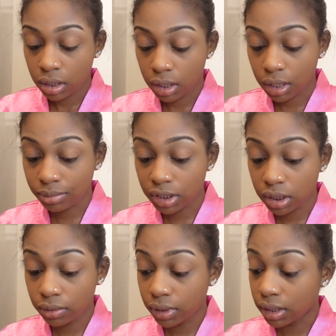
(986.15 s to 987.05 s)
and I'm
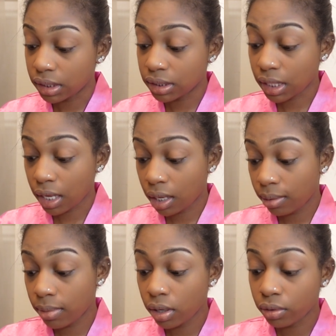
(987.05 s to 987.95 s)
still getting the
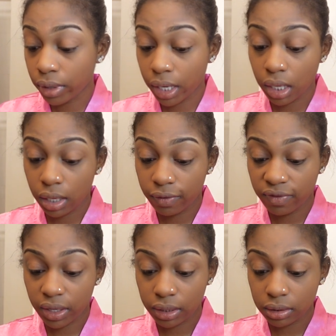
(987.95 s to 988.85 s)
same great
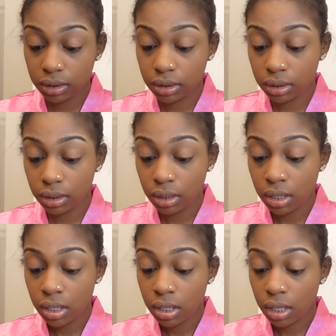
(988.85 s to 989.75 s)
effects
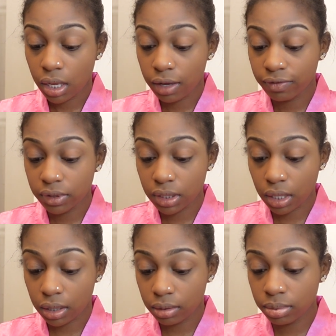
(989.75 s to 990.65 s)
every
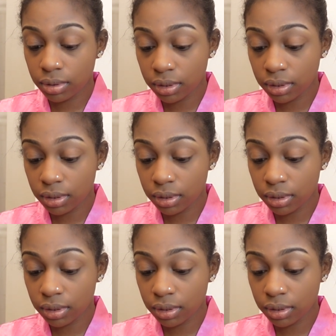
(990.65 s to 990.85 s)
time.